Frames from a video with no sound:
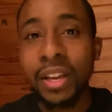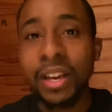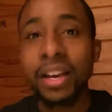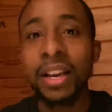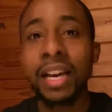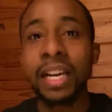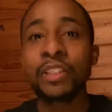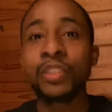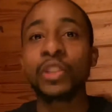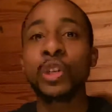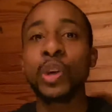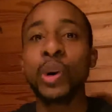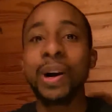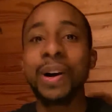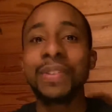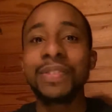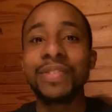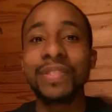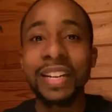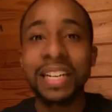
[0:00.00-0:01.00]
And so
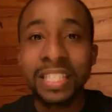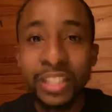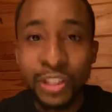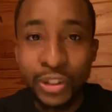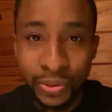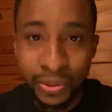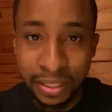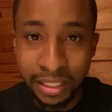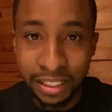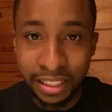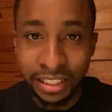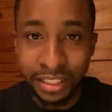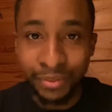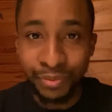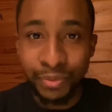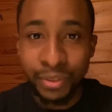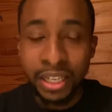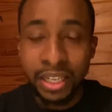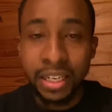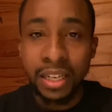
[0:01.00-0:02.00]
eventually,
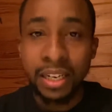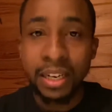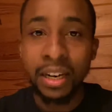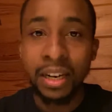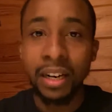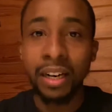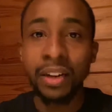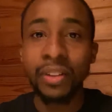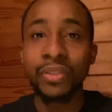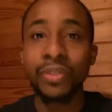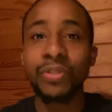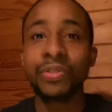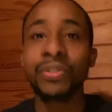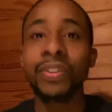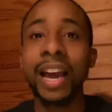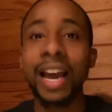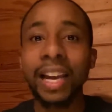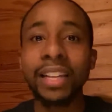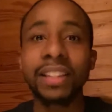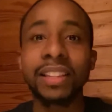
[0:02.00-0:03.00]
the
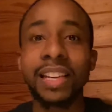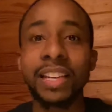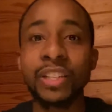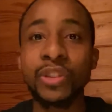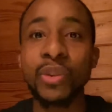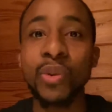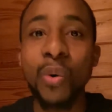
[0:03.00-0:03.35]
fact that your